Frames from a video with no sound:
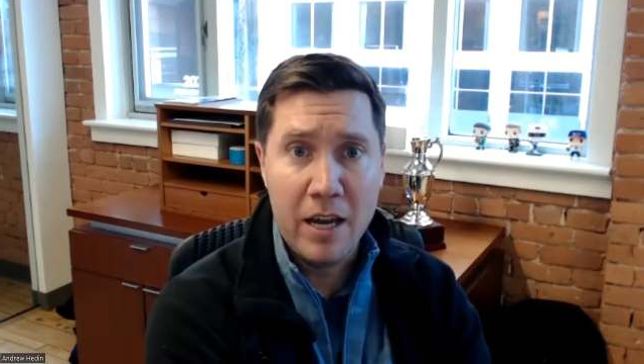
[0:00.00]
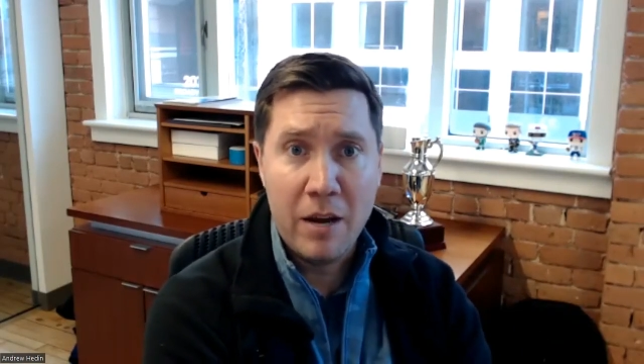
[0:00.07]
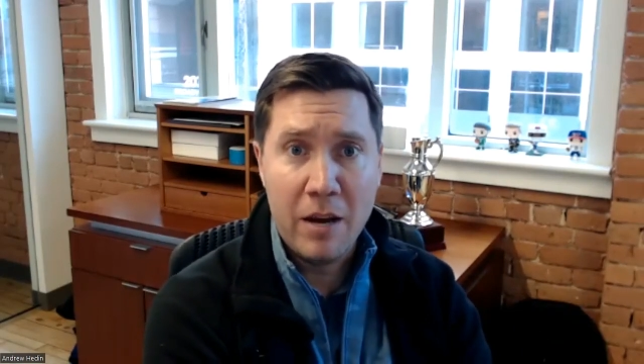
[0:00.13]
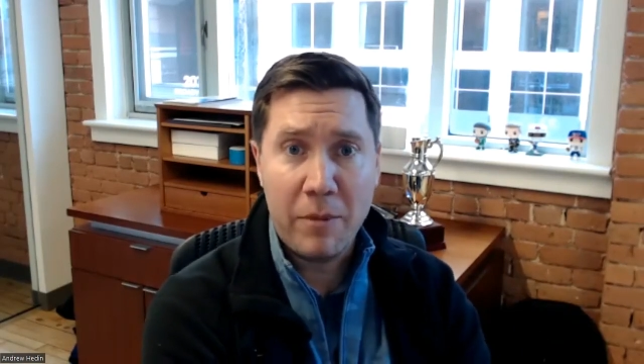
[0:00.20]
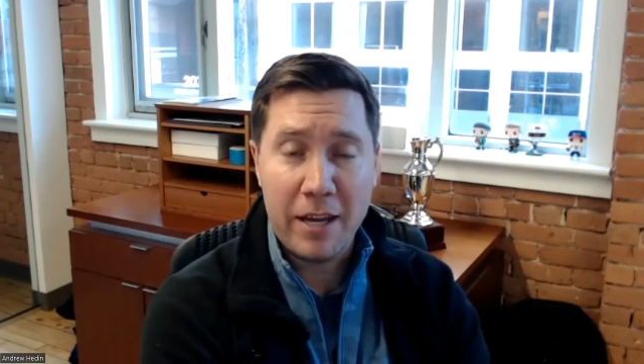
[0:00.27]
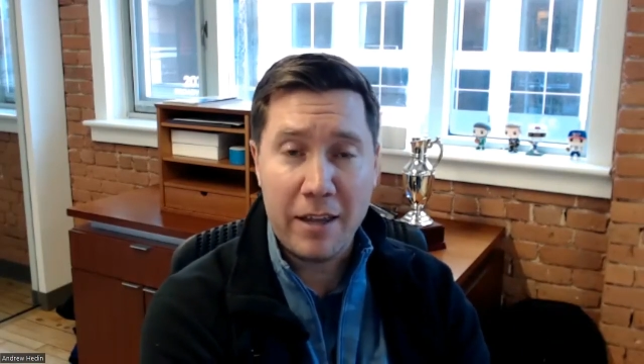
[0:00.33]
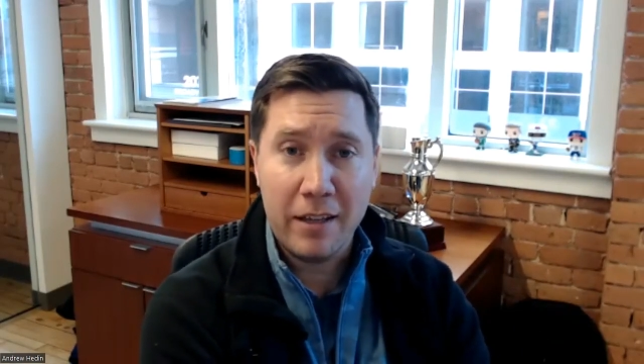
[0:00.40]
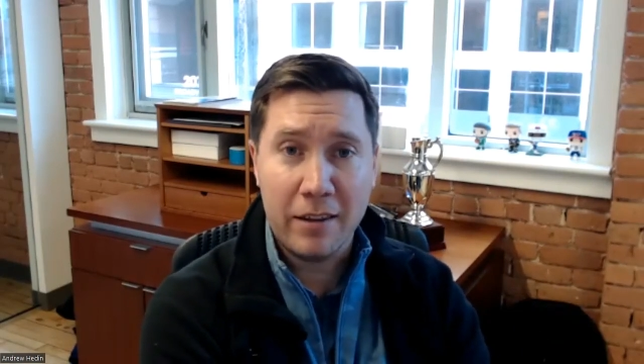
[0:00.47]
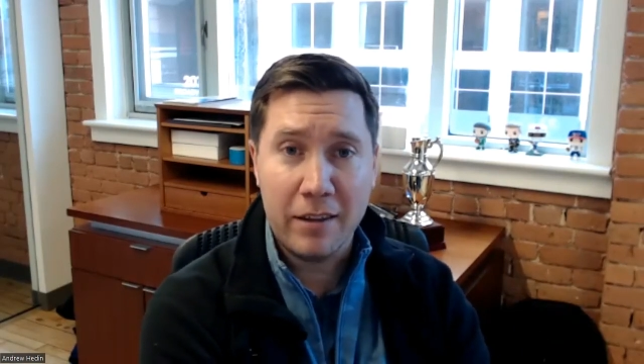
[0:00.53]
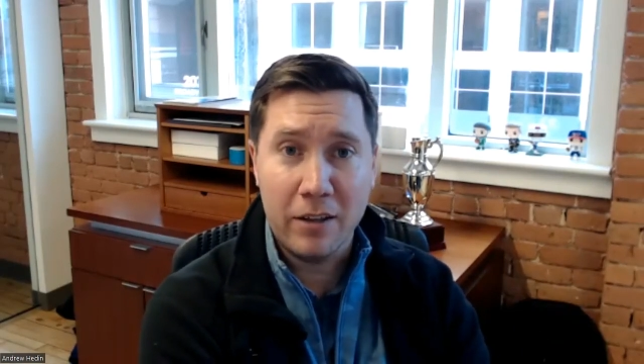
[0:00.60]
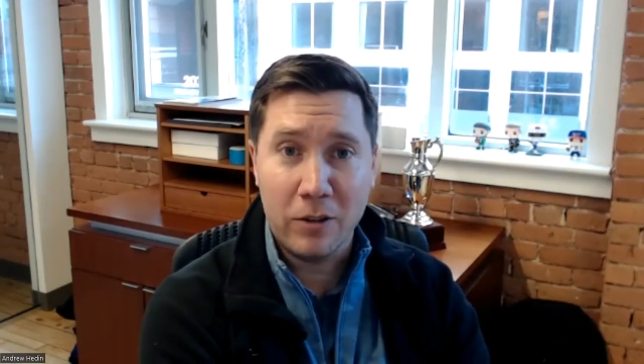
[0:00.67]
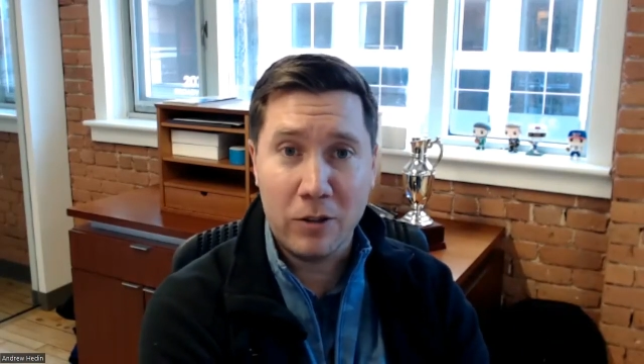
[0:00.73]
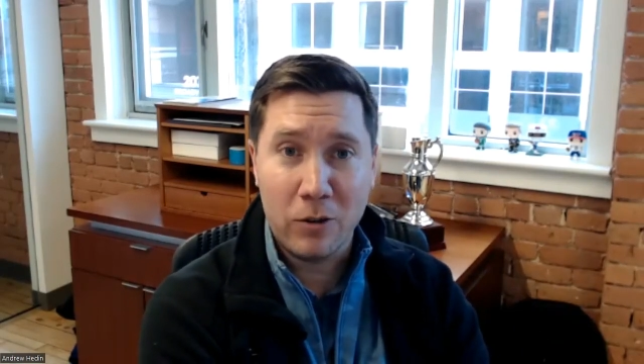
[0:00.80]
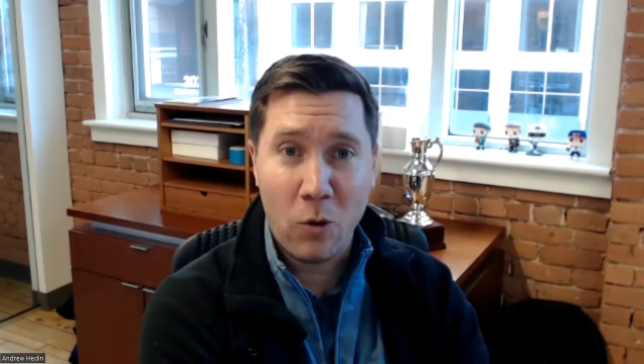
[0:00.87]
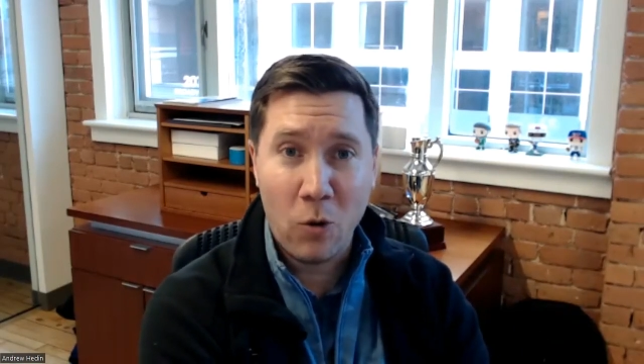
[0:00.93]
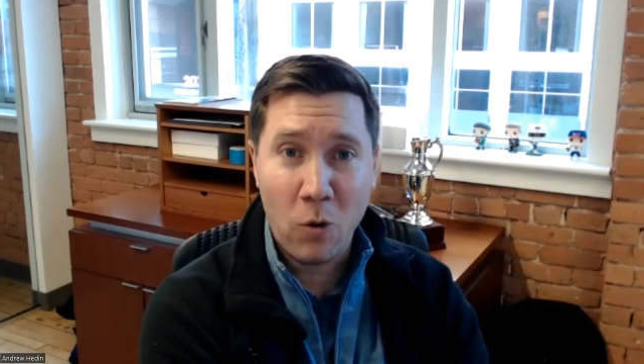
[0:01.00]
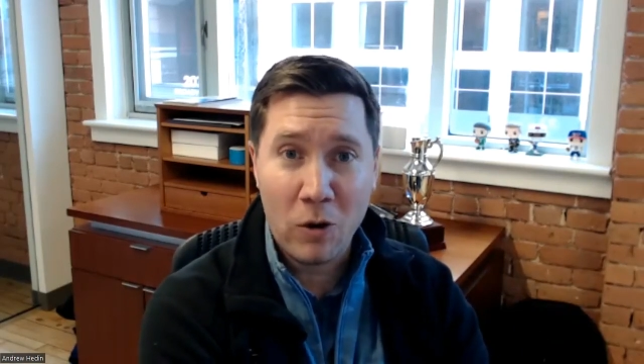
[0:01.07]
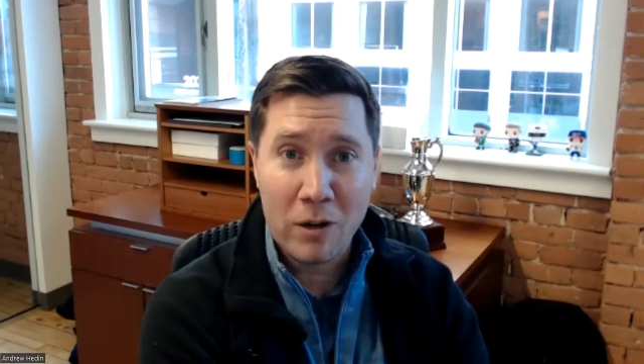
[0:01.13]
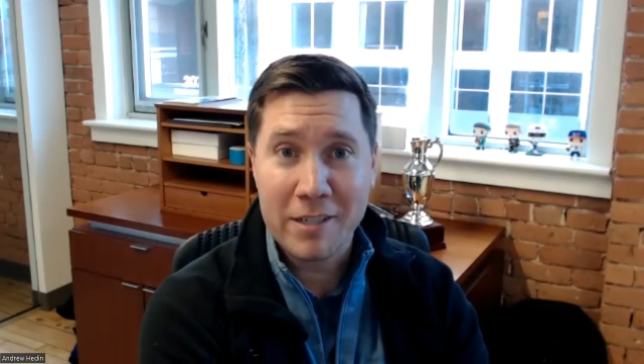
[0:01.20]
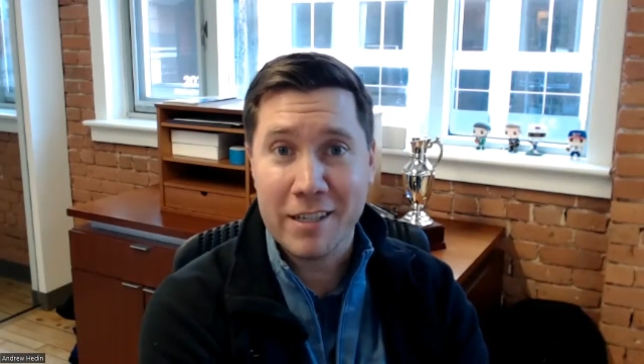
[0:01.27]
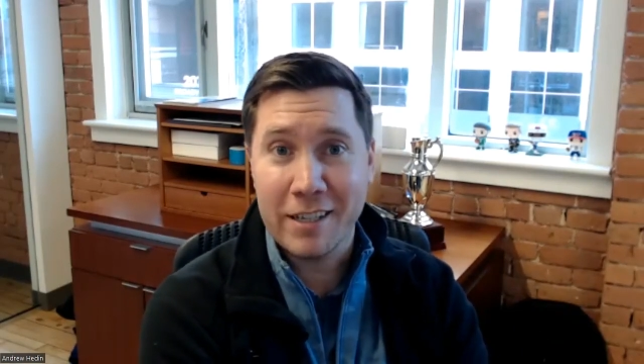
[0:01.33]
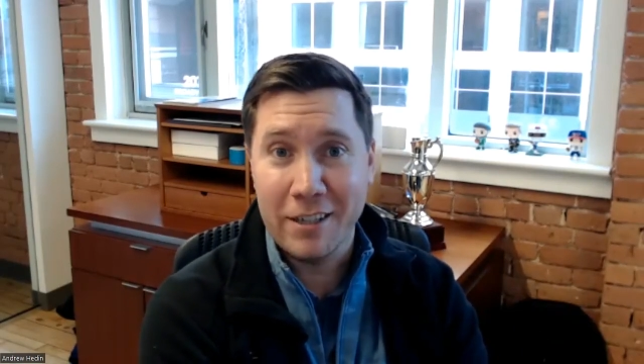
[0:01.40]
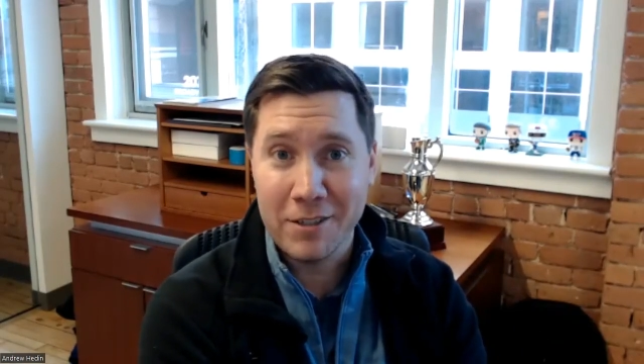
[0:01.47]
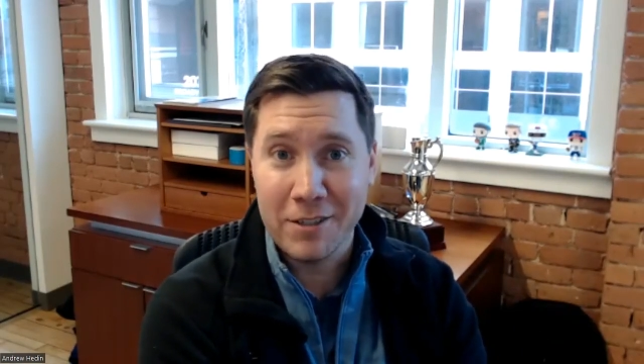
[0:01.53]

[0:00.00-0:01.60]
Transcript: but I think the core skill